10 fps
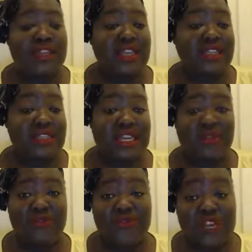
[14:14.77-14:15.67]
They tend to
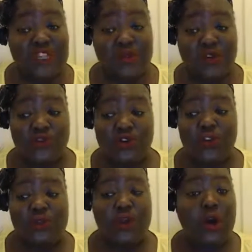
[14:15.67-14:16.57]
have Facebook
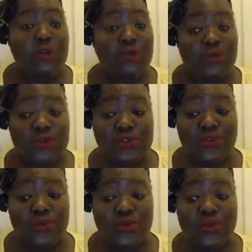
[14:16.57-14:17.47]
groups, conference
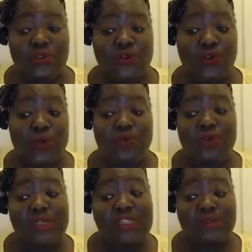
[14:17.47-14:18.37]
calls or
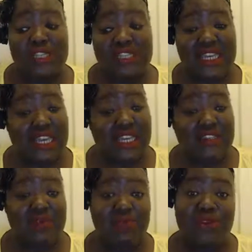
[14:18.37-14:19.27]
conference
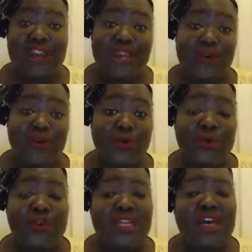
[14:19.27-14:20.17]
meetings, prayer
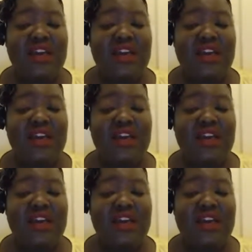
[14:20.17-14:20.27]
calls.